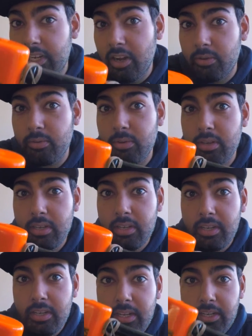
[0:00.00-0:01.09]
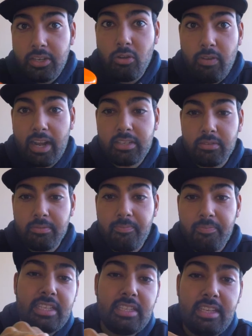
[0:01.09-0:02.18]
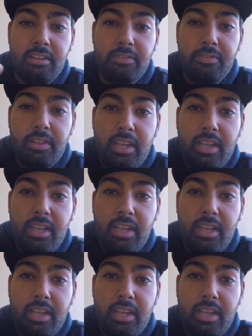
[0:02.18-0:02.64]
no rattle. Instead of